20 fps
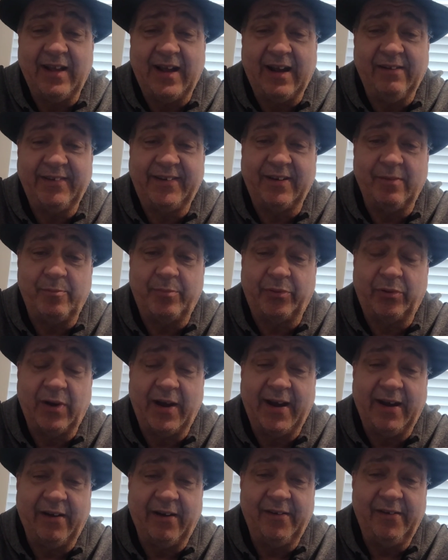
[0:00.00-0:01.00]
House of
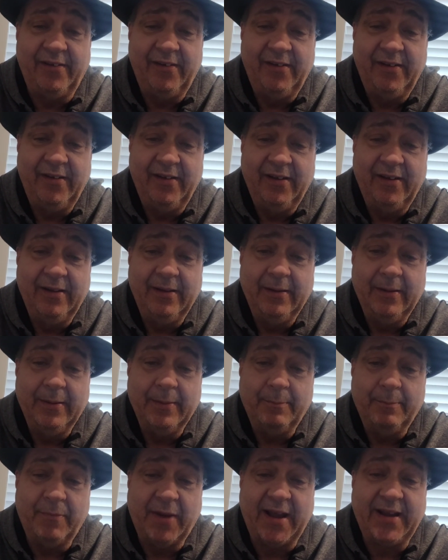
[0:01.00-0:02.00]
Prayer,
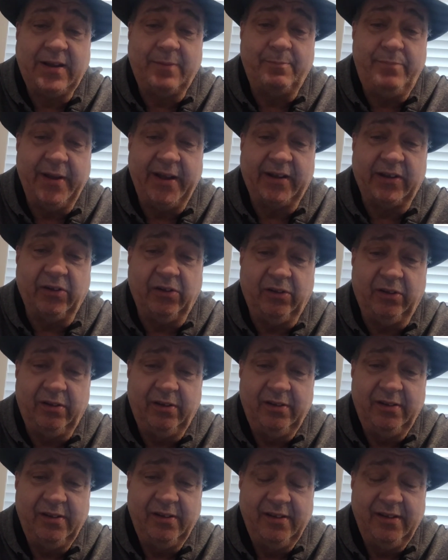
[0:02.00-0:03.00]
Mike Bickle.